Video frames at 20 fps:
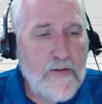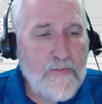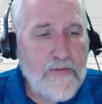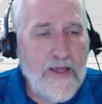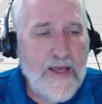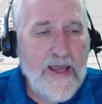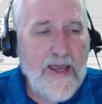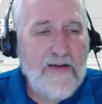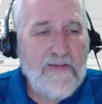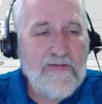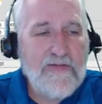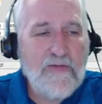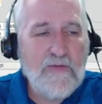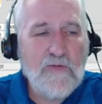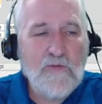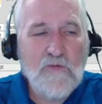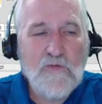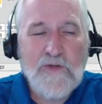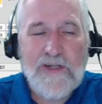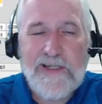They have
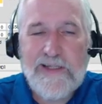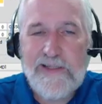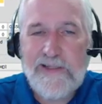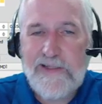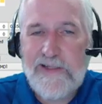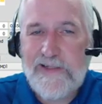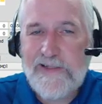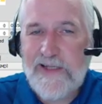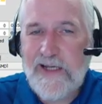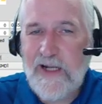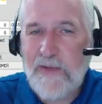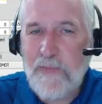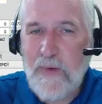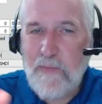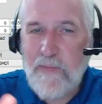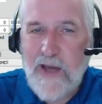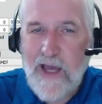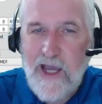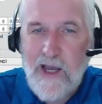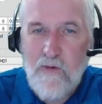recently set up
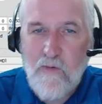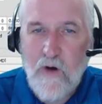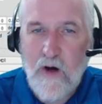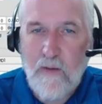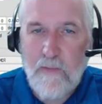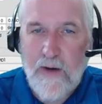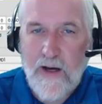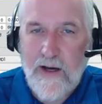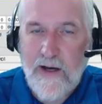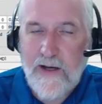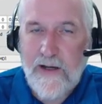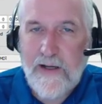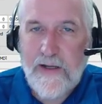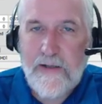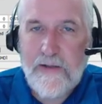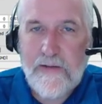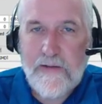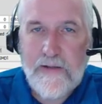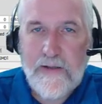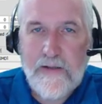a paywall
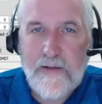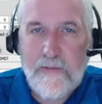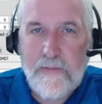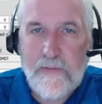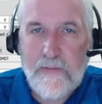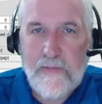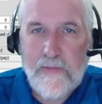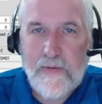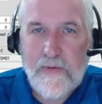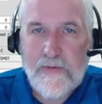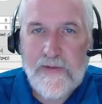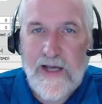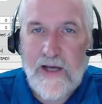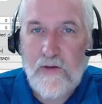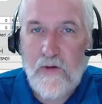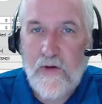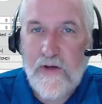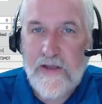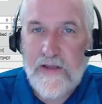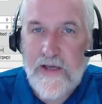behind
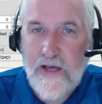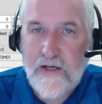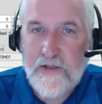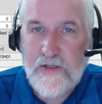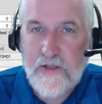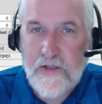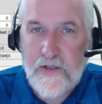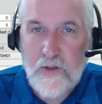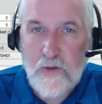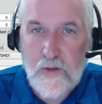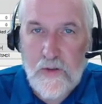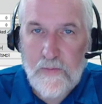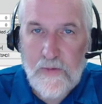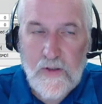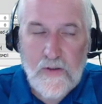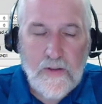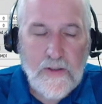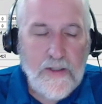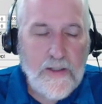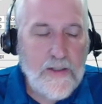downloading the
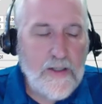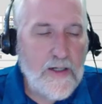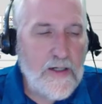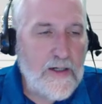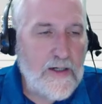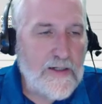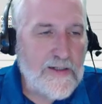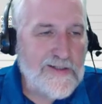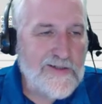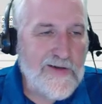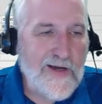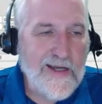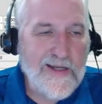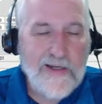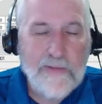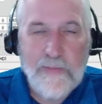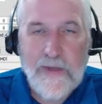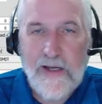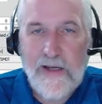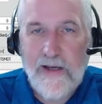executable. So I
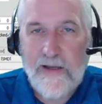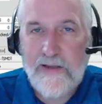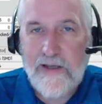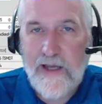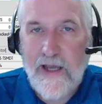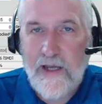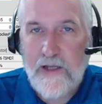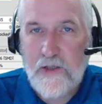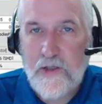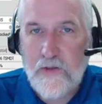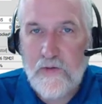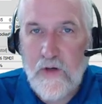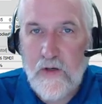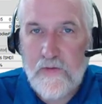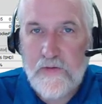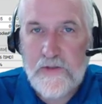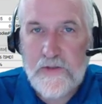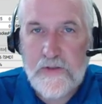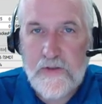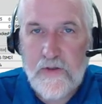had to pay, I think,
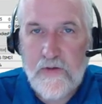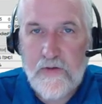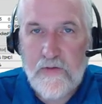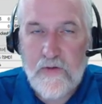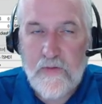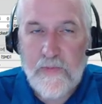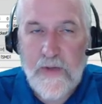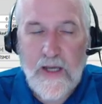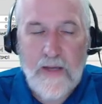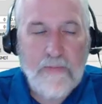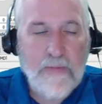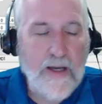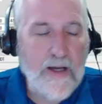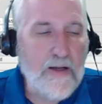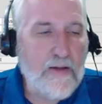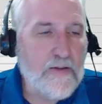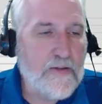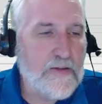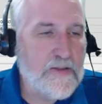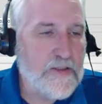€8 through
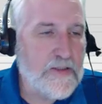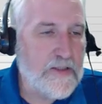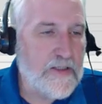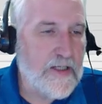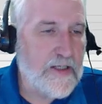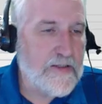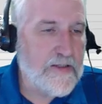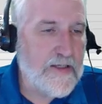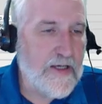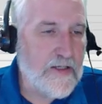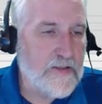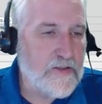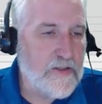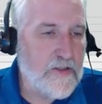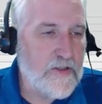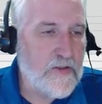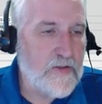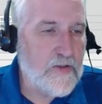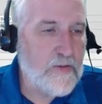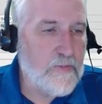PayPal to get the
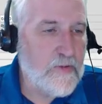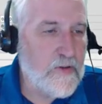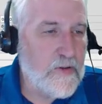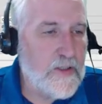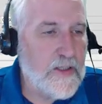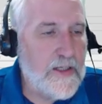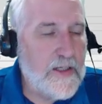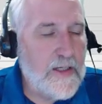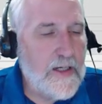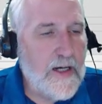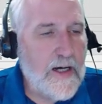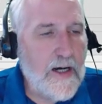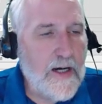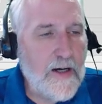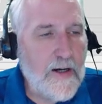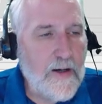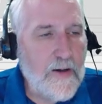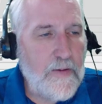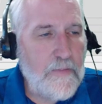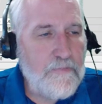executable.
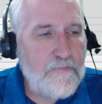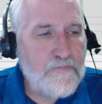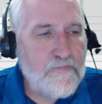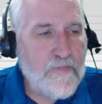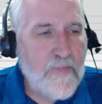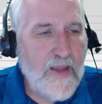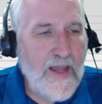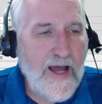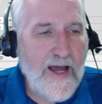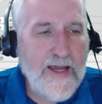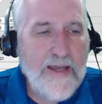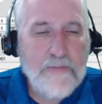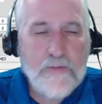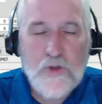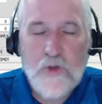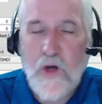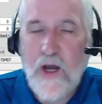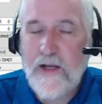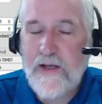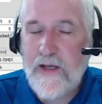I am
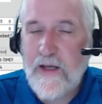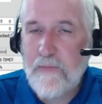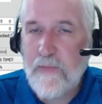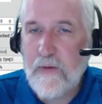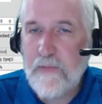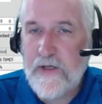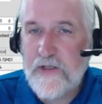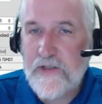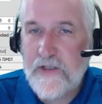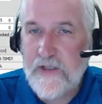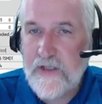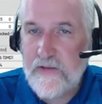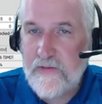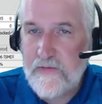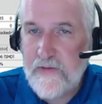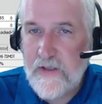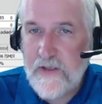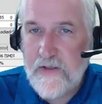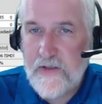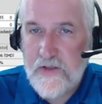trying to get permission to
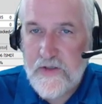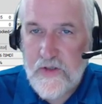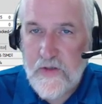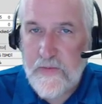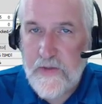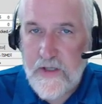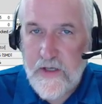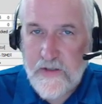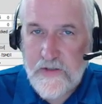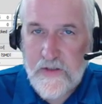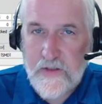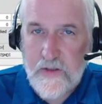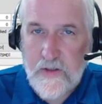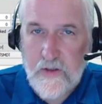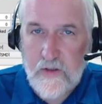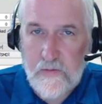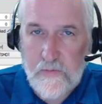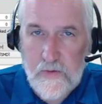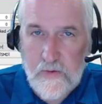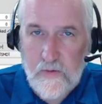distribute the
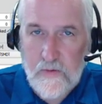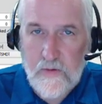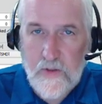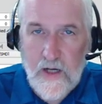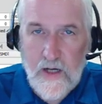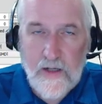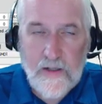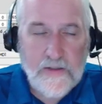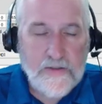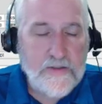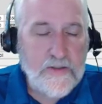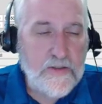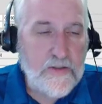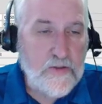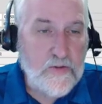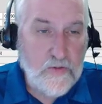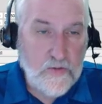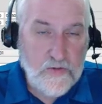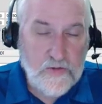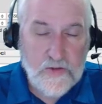executable to
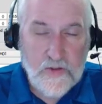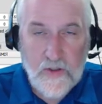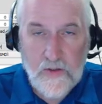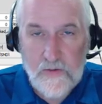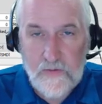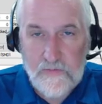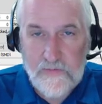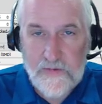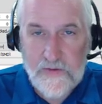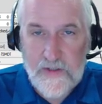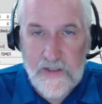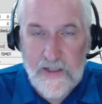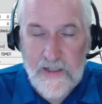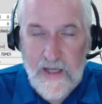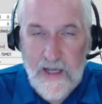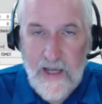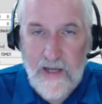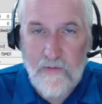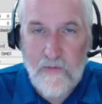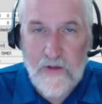you, so
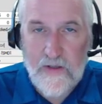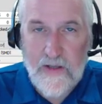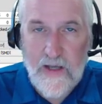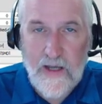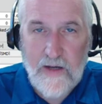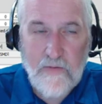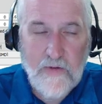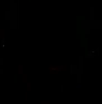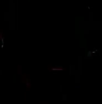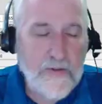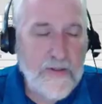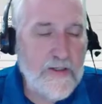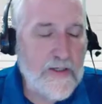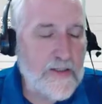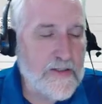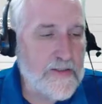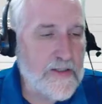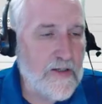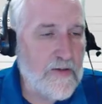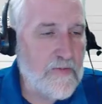hang with me
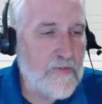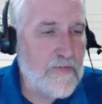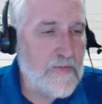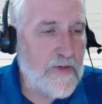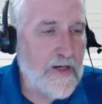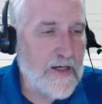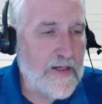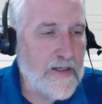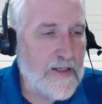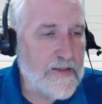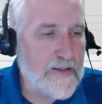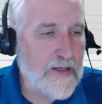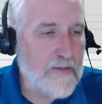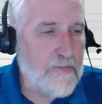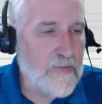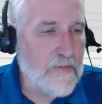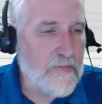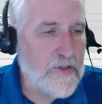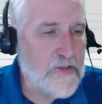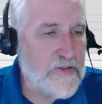until I get
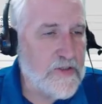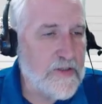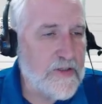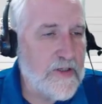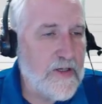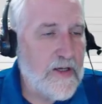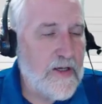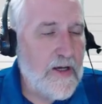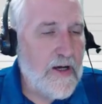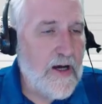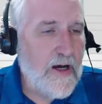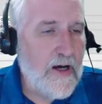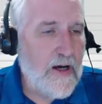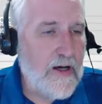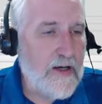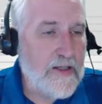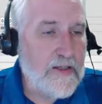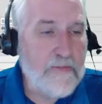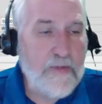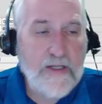that permission.
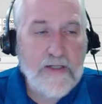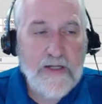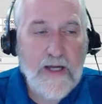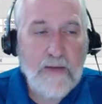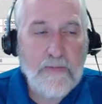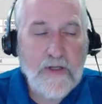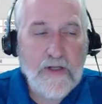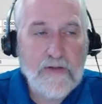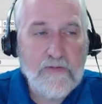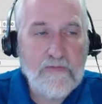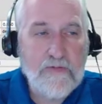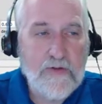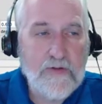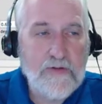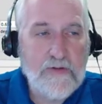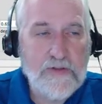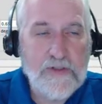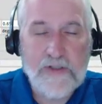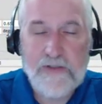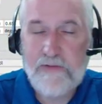In the meantime, you
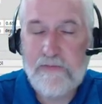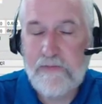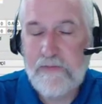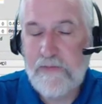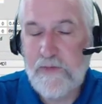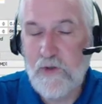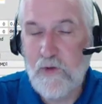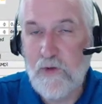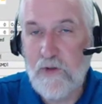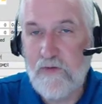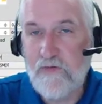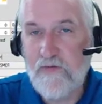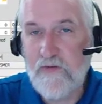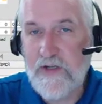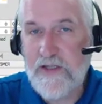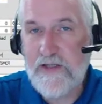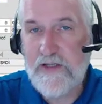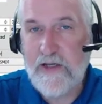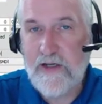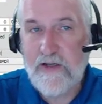can just Google
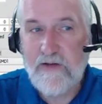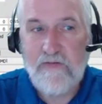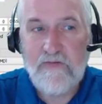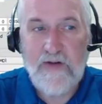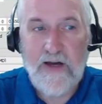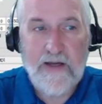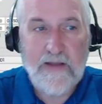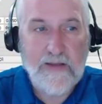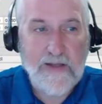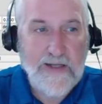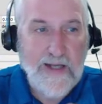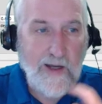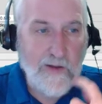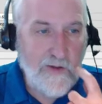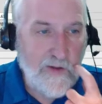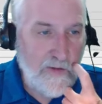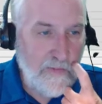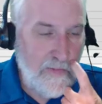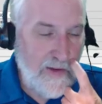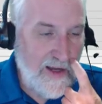Fritzing and find the
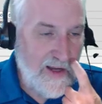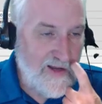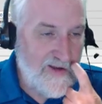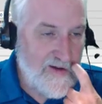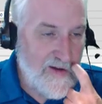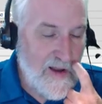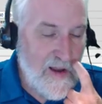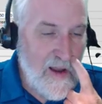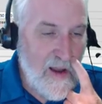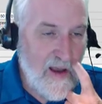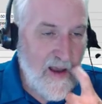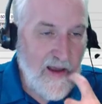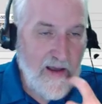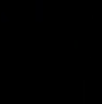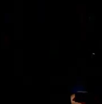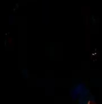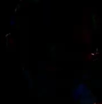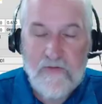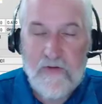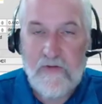download page,
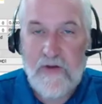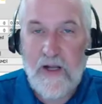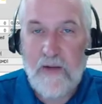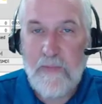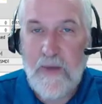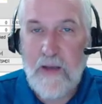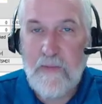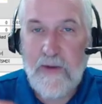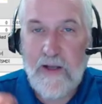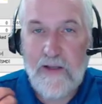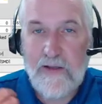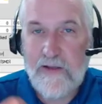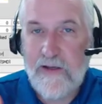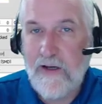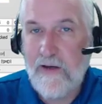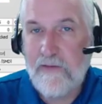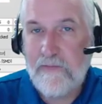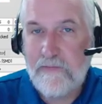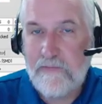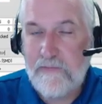and if you've got a PayPal
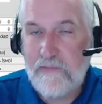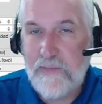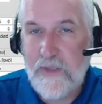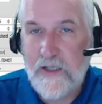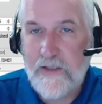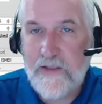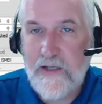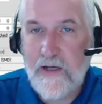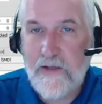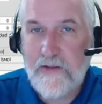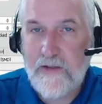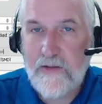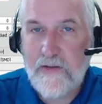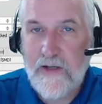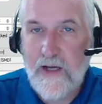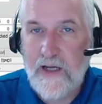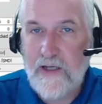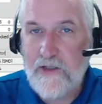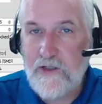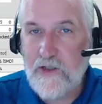account, plunk down your
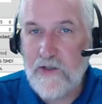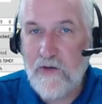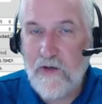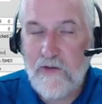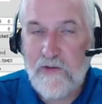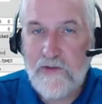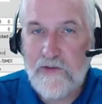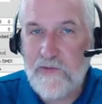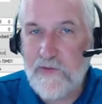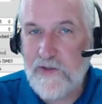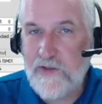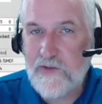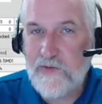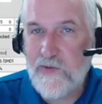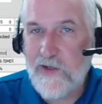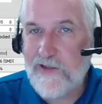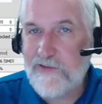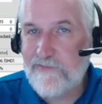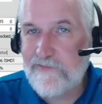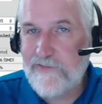€8, which is
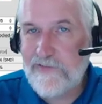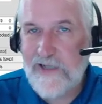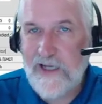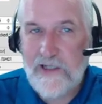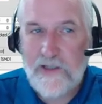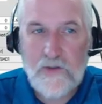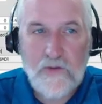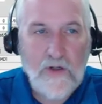what, $10,